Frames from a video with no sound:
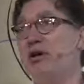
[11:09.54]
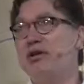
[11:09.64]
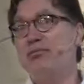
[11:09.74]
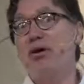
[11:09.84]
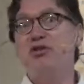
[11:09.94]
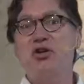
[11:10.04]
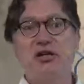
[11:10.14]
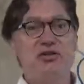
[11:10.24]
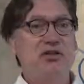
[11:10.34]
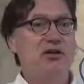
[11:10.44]
nothing but
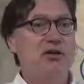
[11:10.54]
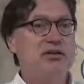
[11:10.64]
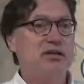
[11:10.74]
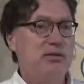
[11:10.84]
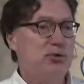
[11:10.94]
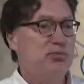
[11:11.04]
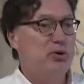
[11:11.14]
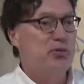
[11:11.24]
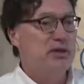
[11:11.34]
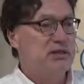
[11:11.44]
changing all the time.
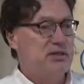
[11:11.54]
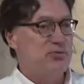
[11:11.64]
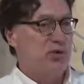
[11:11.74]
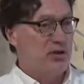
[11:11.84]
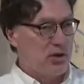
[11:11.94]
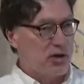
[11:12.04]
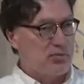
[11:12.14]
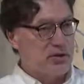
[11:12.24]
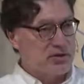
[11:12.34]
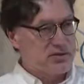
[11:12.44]
Impermanence is one of the
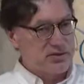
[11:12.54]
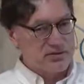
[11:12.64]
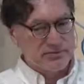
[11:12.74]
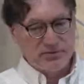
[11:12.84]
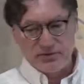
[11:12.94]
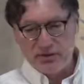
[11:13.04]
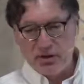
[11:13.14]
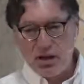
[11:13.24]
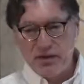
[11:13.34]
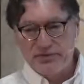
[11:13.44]
hallmarks of
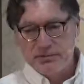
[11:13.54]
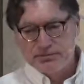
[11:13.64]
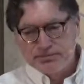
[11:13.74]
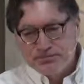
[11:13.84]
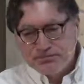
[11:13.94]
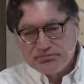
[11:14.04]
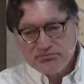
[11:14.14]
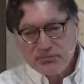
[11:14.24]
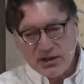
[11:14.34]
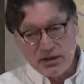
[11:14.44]
our lives.
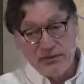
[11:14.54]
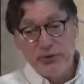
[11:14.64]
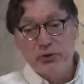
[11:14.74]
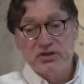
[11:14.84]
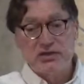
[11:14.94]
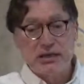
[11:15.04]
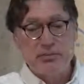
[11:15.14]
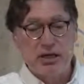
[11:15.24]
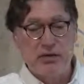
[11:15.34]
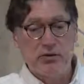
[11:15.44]
If you're the
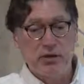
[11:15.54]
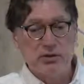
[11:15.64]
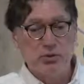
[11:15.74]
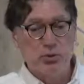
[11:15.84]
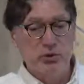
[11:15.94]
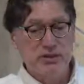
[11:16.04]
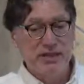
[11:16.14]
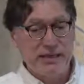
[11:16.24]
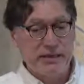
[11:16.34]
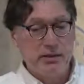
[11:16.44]
same now as you were at
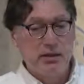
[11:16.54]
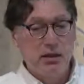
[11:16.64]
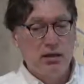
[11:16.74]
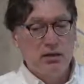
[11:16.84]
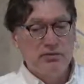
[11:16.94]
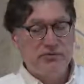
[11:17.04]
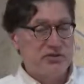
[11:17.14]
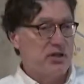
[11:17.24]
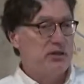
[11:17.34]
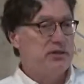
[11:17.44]
10,
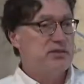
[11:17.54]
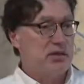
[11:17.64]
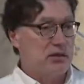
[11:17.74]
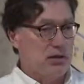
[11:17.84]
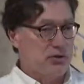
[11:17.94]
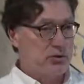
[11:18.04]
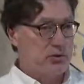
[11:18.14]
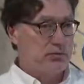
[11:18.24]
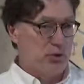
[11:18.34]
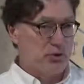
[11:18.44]
physically,
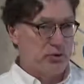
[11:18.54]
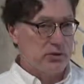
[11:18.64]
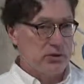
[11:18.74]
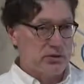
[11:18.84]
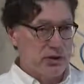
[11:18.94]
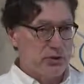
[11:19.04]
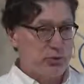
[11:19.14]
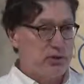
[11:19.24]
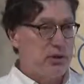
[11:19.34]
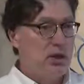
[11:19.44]
psychologically, emotionally,
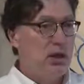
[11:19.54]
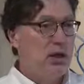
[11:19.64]
intellectually,